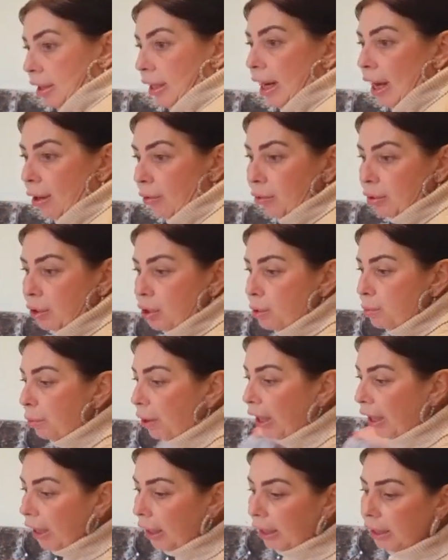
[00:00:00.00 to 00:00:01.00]
you know, the
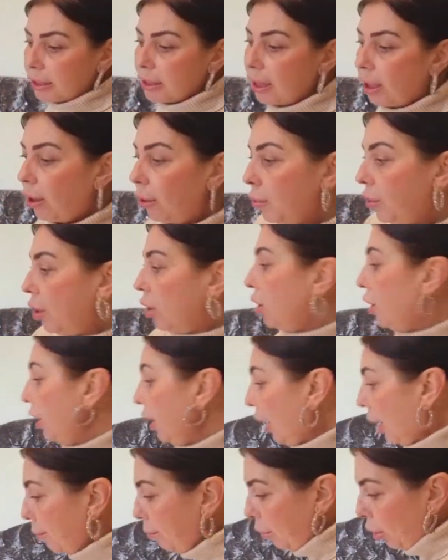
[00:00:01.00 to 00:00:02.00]
spring, so I can
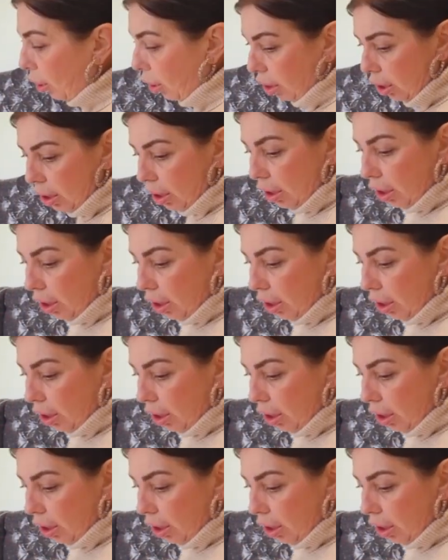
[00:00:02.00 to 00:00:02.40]
get more